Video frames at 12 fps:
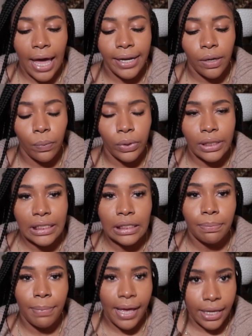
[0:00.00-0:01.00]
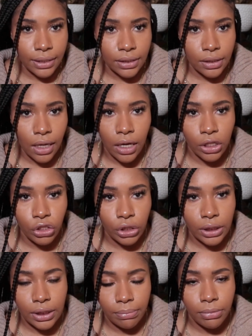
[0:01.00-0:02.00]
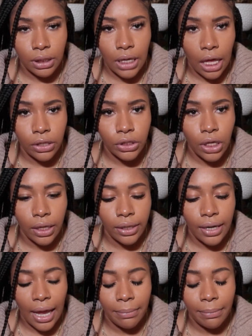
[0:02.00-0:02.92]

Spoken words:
I didn't want to spend $100 and something on it.